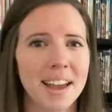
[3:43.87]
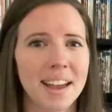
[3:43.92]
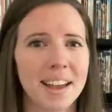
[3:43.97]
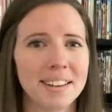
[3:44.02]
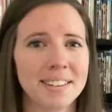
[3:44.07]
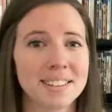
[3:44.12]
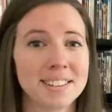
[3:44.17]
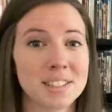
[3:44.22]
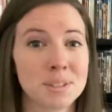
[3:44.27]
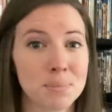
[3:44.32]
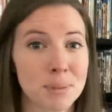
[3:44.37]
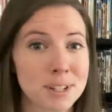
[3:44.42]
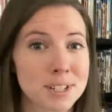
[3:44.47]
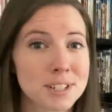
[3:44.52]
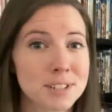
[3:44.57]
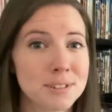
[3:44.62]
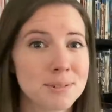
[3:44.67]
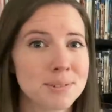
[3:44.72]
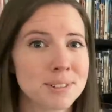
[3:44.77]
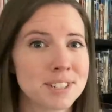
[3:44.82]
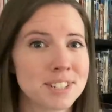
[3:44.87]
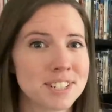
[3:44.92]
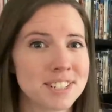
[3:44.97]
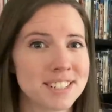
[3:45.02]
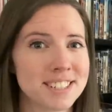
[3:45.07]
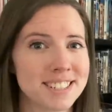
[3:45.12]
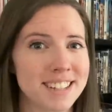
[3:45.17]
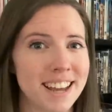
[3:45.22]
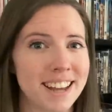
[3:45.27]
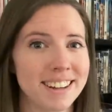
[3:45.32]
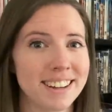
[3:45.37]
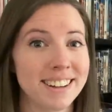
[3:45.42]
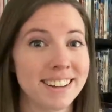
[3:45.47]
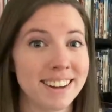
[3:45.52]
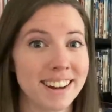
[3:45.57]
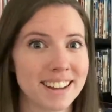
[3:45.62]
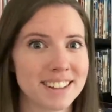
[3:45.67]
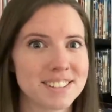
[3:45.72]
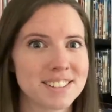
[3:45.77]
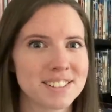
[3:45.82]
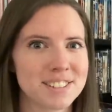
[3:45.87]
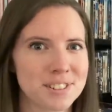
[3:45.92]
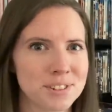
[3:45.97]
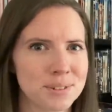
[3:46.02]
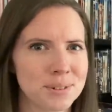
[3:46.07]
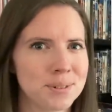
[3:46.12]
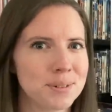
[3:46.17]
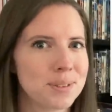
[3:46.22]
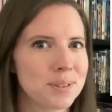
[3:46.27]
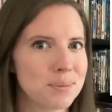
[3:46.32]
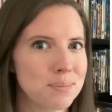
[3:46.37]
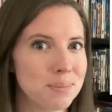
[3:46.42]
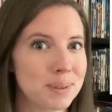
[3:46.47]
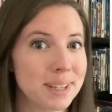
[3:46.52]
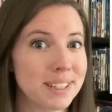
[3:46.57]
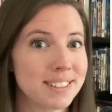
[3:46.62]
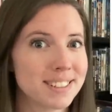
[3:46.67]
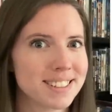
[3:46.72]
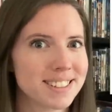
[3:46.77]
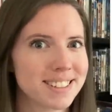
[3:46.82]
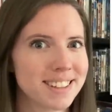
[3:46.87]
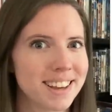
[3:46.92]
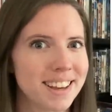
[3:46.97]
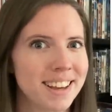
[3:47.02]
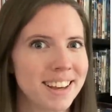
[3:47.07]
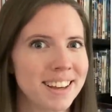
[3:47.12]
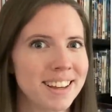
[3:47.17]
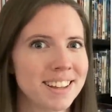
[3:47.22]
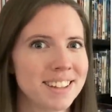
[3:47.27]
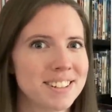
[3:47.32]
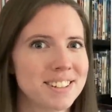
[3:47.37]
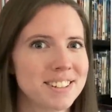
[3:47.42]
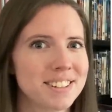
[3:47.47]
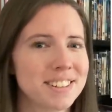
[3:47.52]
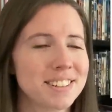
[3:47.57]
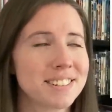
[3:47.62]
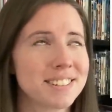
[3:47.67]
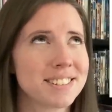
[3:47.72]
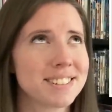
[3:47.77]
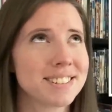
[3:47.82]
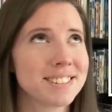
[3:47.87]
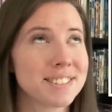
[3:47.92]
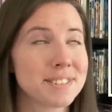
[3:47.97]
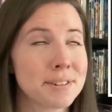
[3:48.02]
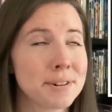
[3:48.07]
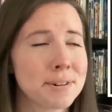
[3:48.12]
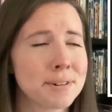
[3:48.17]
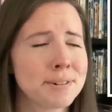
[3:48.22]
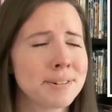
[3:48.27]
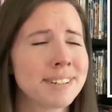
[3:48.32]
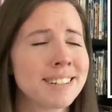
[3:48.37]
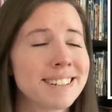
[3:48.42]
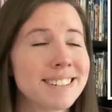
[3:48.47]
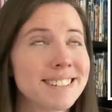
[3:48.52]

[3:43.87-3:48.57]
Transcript: And especially when she's standing next to the Beast, she looks so